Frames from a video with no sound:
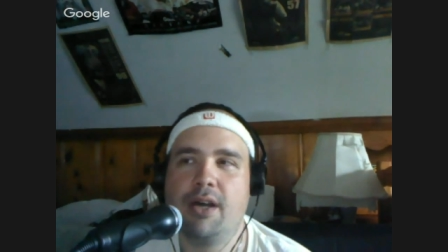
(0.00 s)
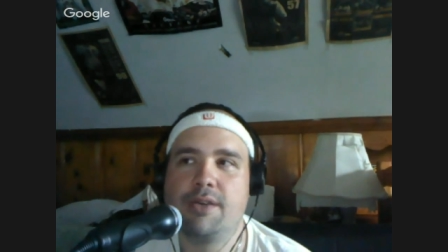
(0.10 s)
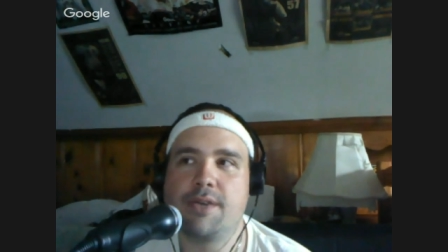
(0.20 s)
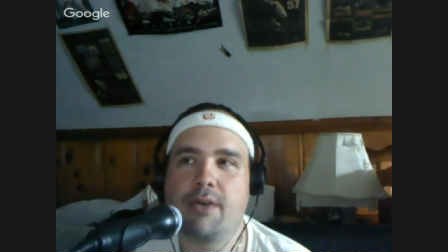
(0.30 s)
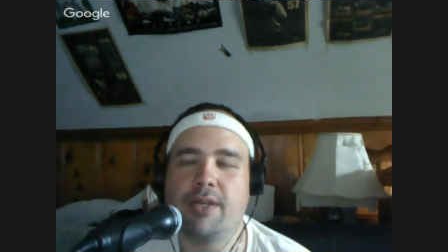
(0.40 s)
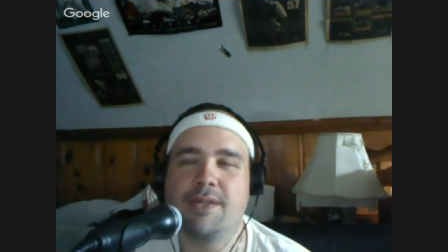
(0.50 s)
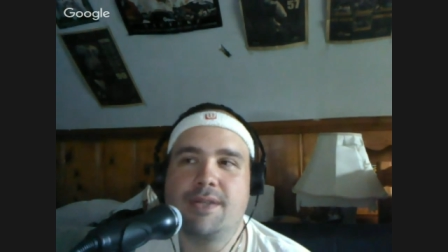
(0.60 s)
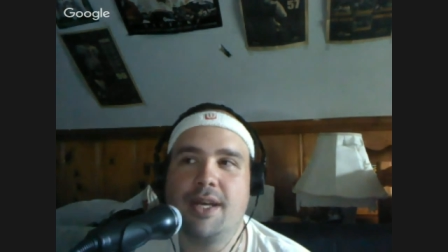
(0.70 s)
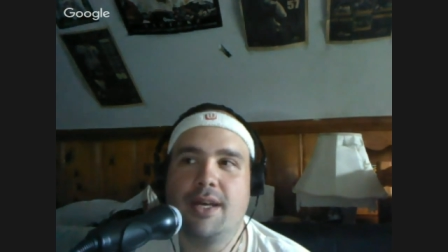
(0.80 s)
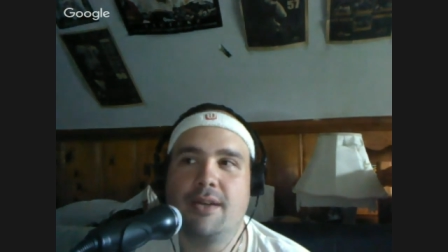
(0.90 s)
So
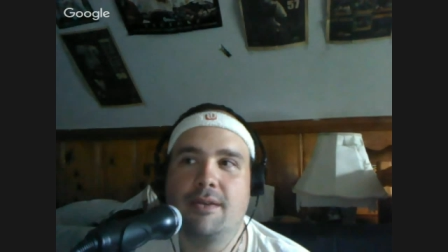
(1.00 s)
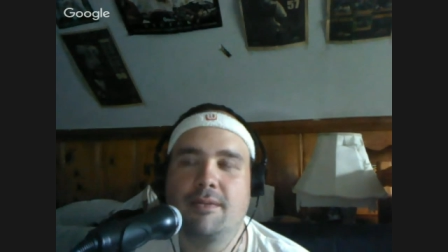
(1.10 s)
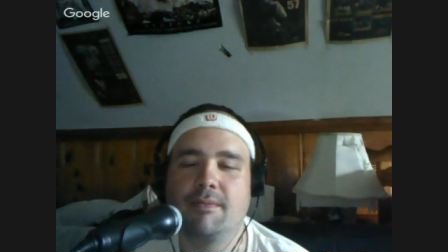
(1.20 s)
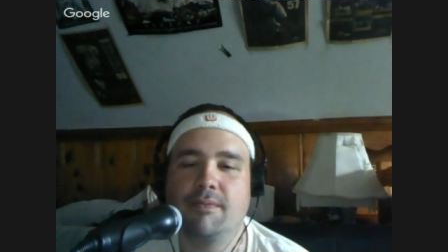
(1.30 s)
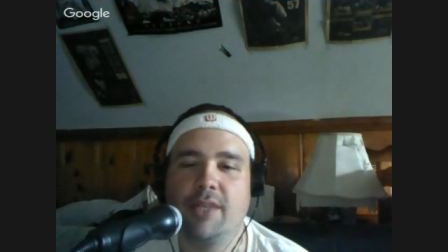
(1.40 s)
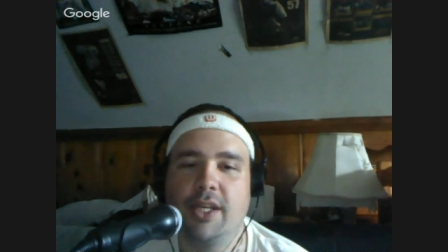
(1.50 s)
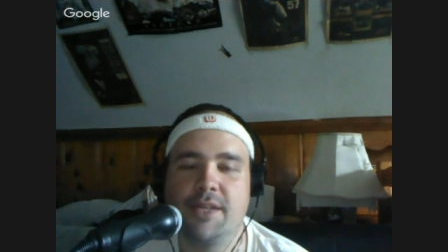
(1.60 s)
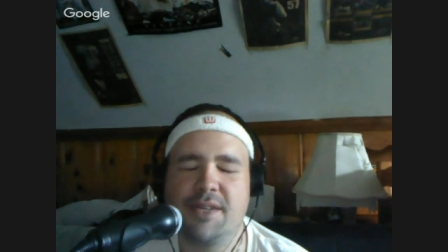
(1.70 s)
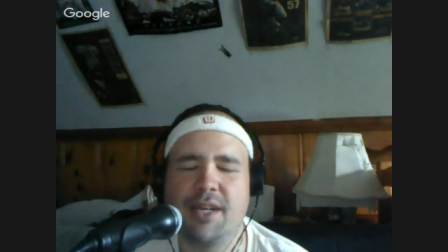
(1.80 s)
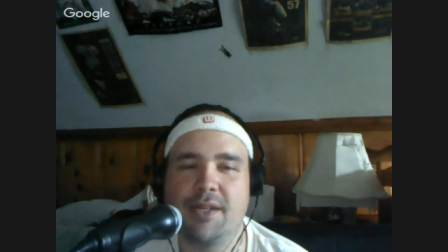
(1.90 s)
instead, he
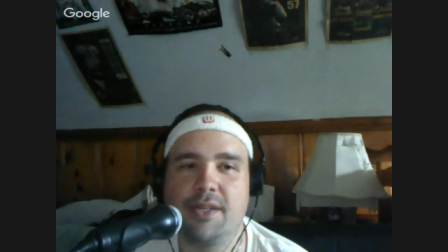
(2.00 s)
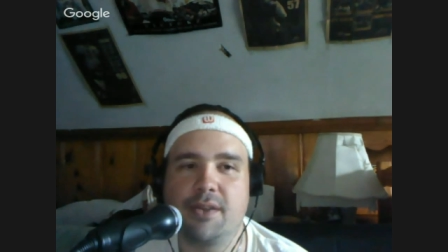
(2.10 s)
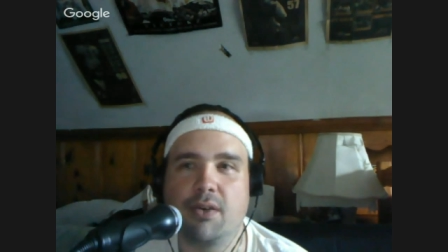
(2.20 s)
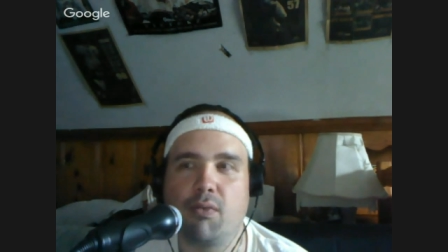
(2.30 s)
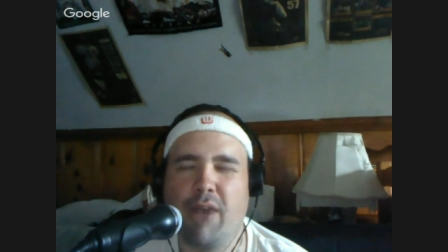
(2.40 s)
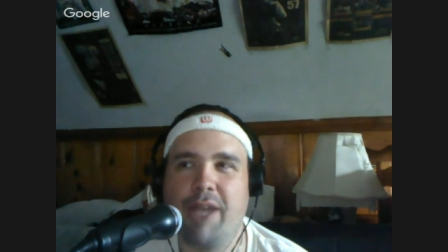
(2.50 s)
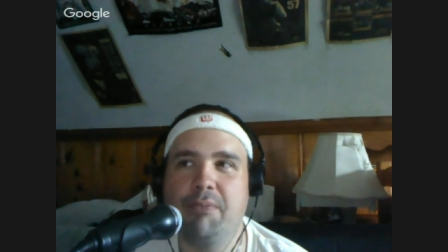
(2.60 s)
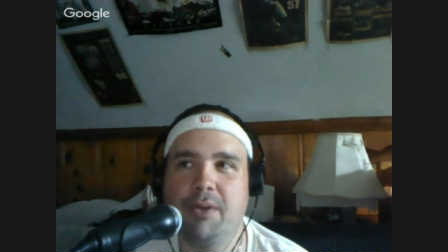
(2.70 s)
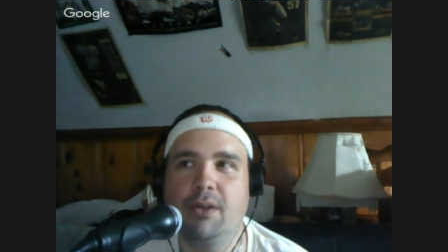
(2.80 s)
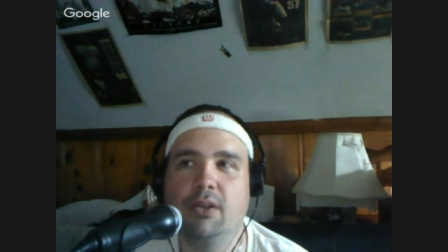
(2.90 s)
says he's going to
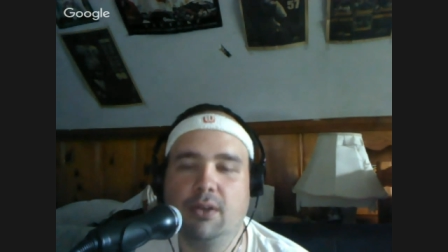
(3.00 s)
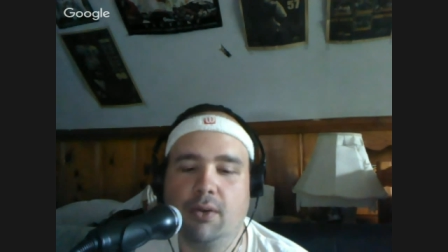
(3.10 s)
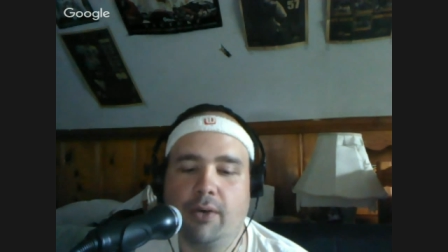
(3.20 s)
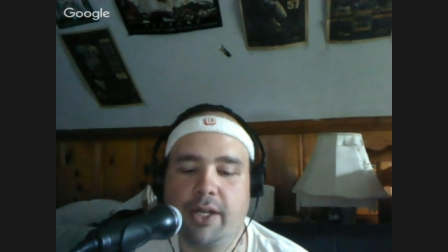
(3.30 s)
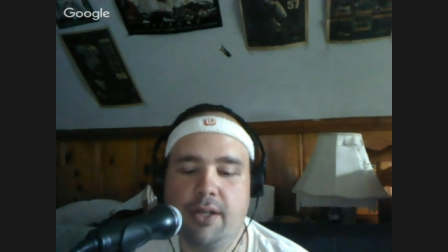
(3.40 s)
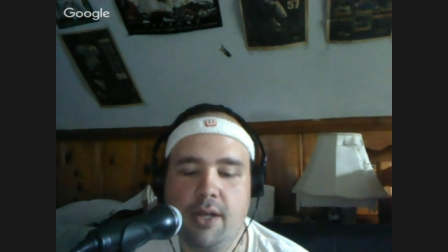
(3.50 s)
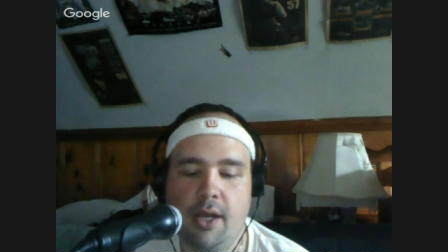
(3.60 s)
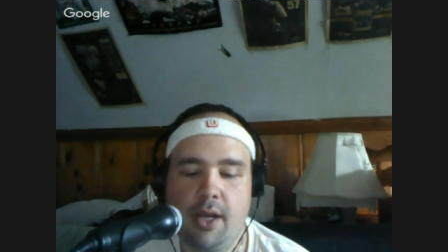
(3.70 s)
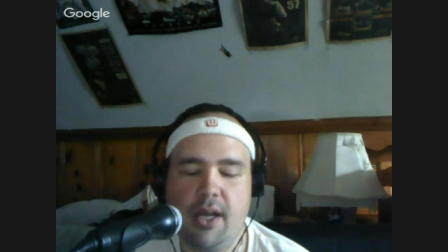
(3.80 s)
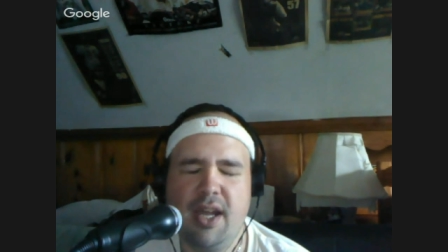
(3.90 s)
rape Lloyd,
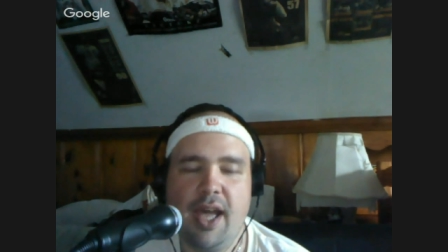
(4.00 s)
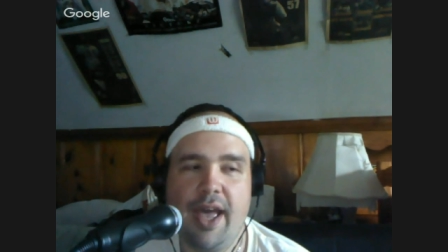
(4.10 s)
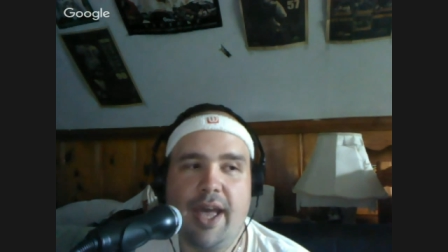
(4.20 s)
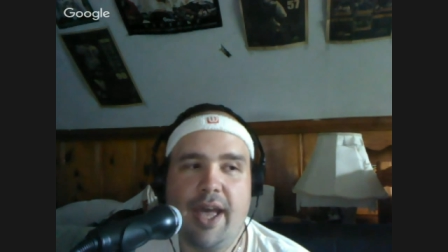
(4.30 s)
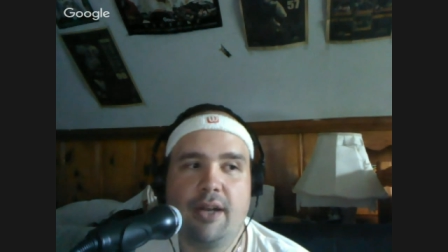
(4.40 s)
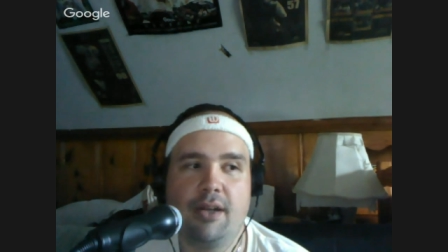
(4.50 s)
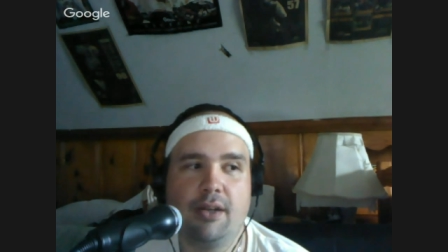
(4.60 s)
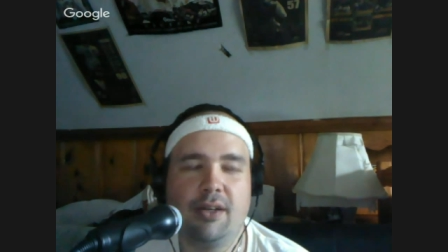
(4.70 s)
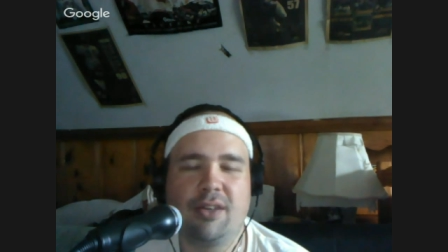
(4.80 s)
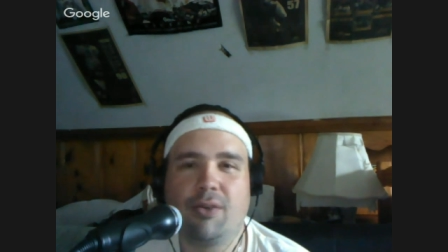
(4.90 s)
and
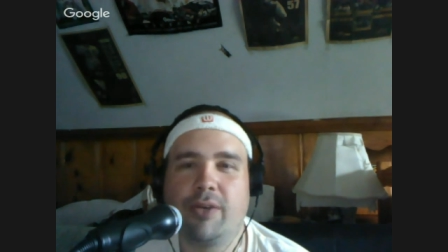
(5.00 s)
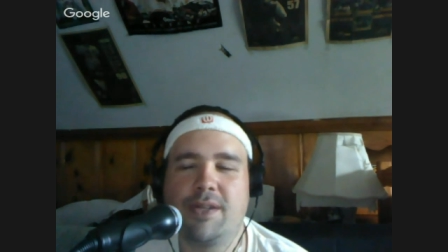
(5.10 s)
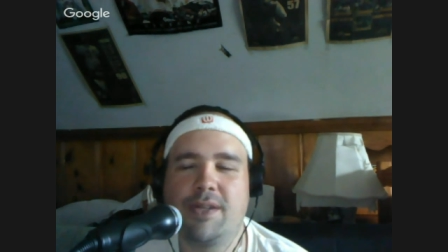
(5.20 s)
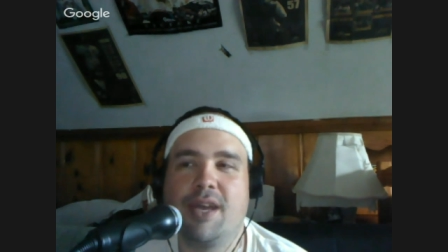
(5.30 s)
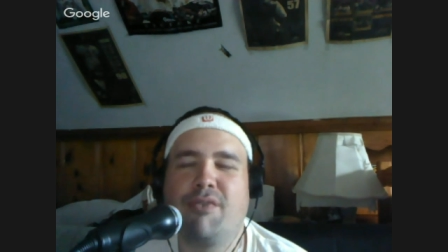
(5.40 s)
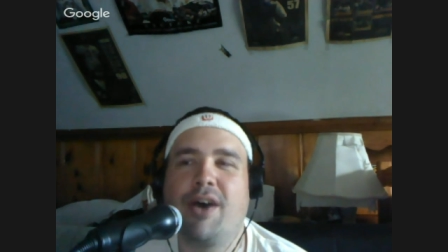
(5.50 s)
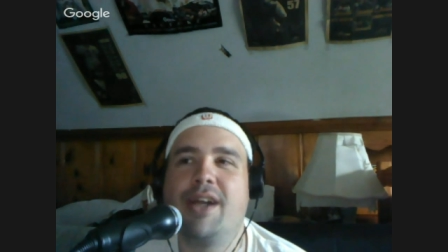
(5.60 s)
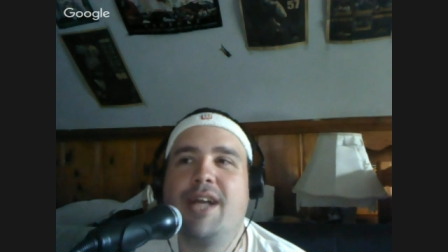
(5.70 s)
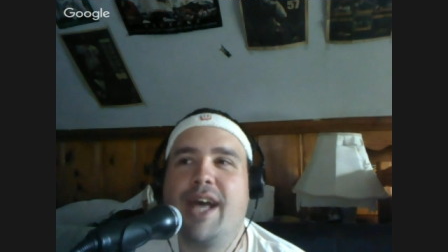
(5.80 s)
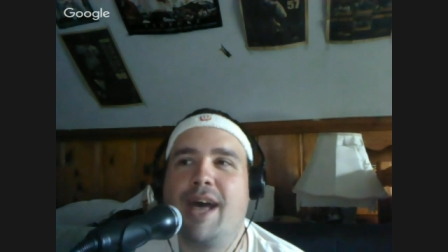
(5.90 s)
Lloyd is saying,
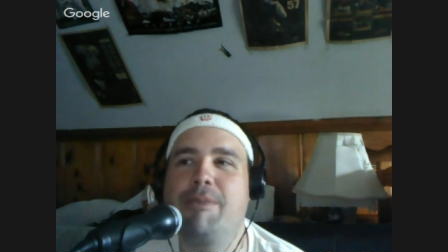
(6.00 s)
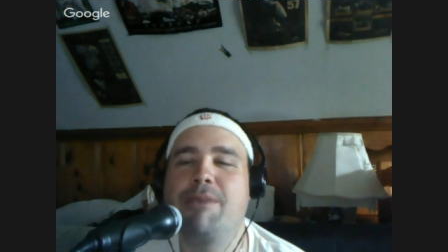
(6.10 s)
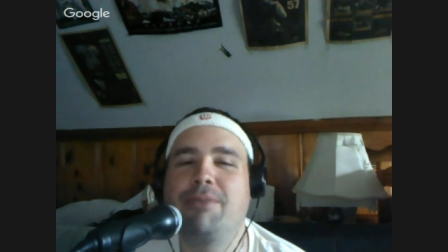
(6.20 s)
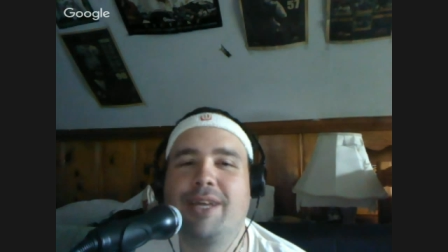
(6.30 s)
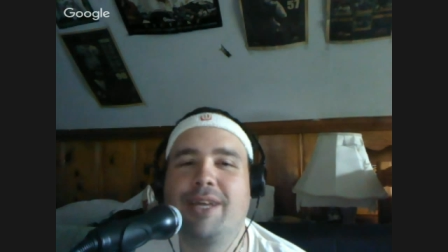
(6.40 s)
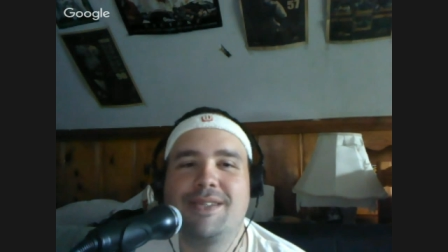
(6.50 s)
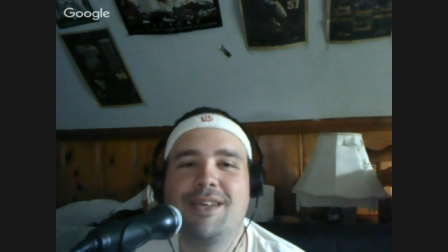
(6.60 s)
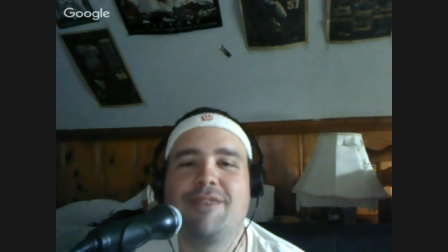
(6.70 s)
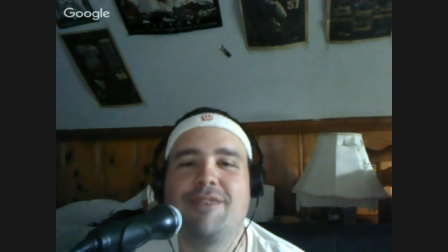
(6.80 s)
find a happy place,